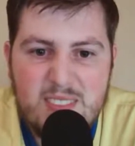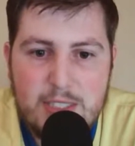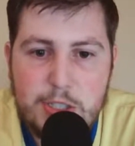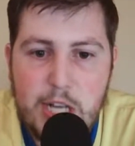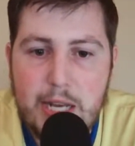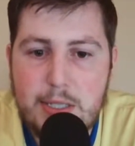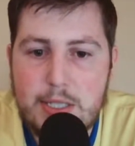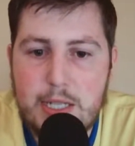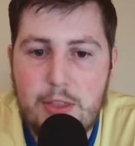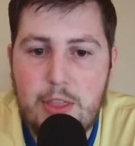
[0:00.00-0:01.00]
change
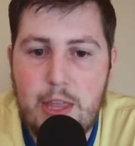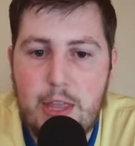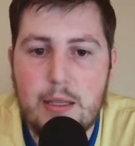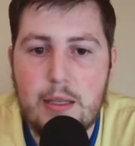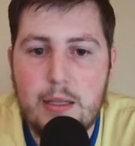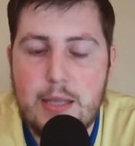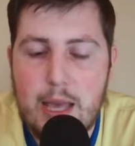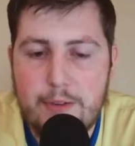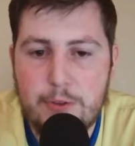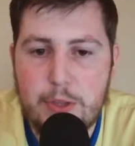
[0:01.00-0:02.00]
anything
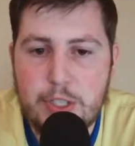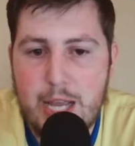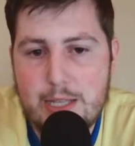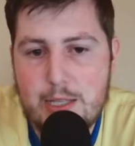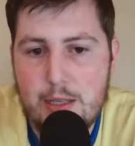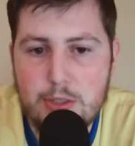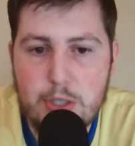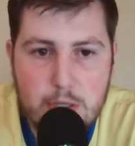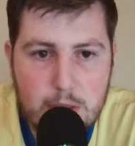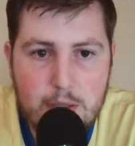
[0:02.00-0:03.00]
yet for the Jazz. It'll
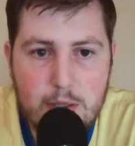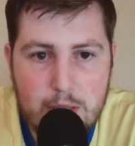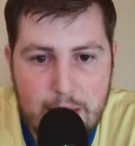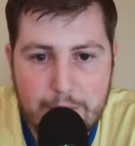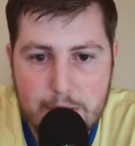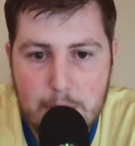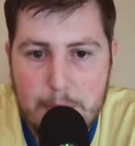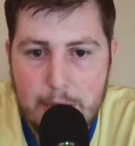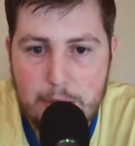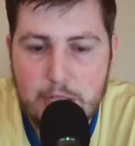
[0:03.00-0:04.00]
just give us a
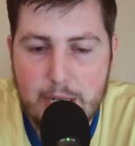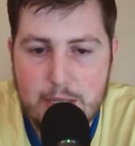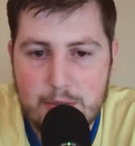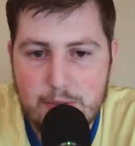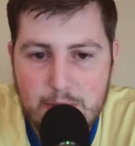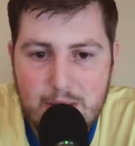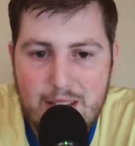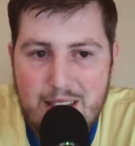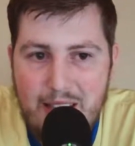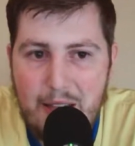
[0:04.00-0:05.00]
better guess
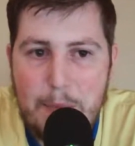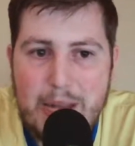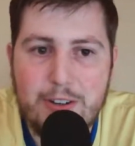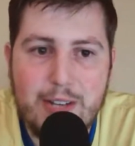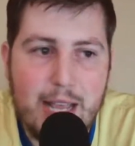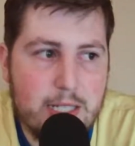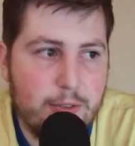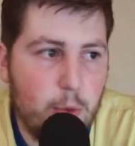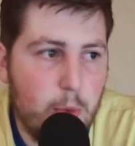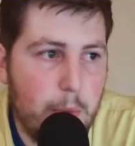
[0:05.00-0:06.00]

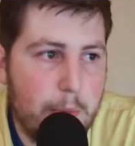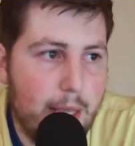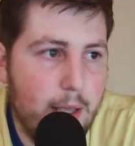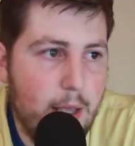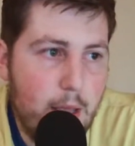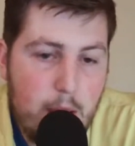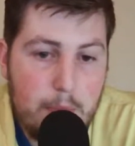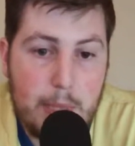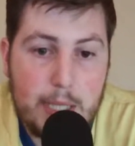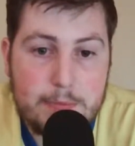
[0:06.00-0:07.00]
of who will play.
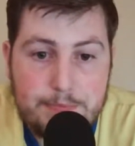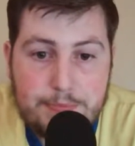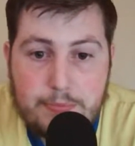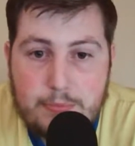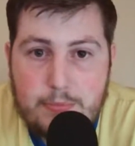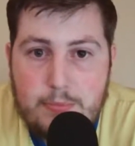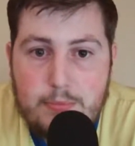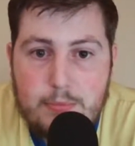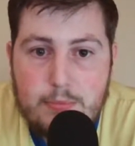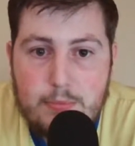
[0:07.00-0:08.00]
But
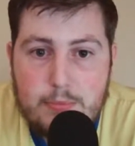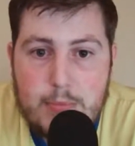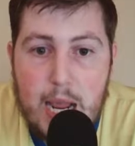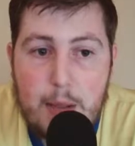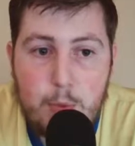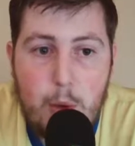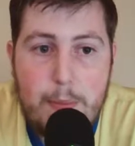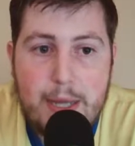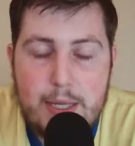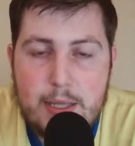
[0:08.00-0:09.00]
yeah, we
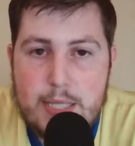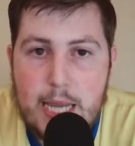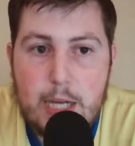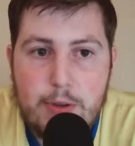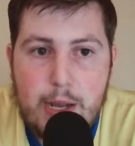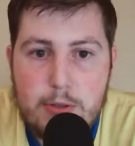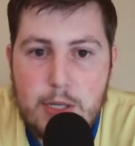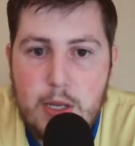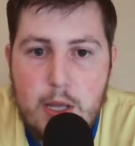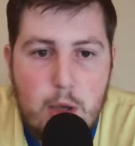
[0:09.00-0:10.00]
made it to the second
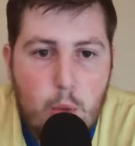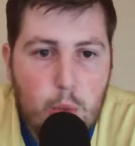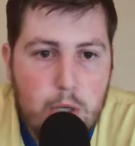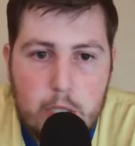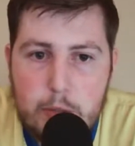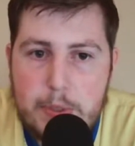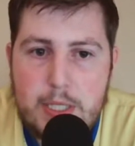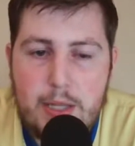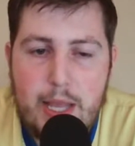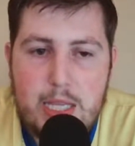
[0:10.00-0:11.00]
round,
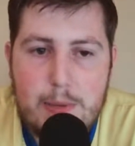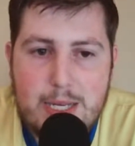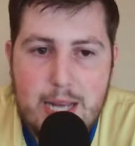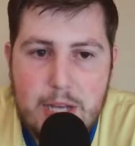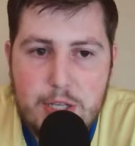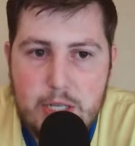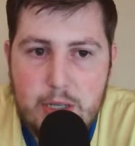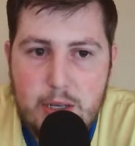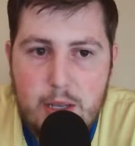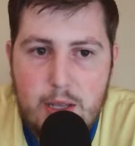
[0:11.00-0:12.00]
100% the
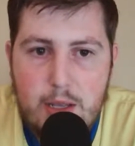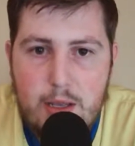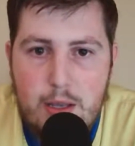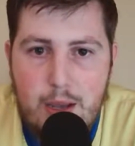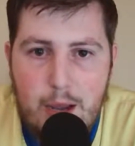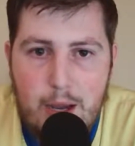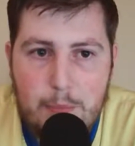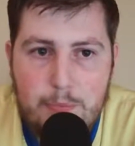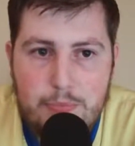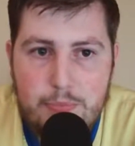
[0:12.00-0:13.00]
expectation. I'm